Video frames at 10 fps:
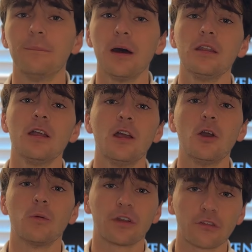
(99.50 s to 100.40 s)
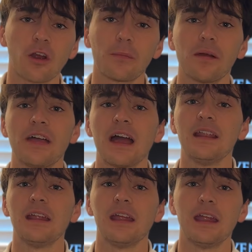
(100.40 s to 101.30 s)
but we're going to talk about
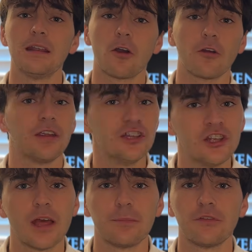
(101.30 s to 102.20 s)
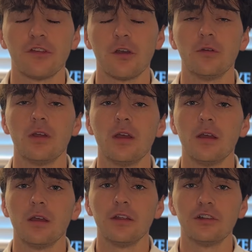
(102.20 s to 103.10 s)
that in our engine episode.
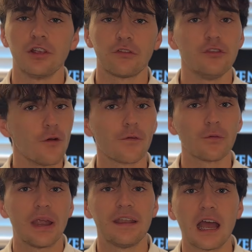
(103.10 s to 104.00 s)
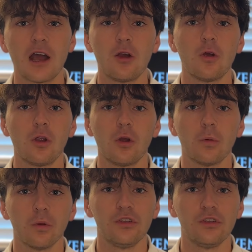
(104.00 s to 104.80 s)
Just know for right now, we're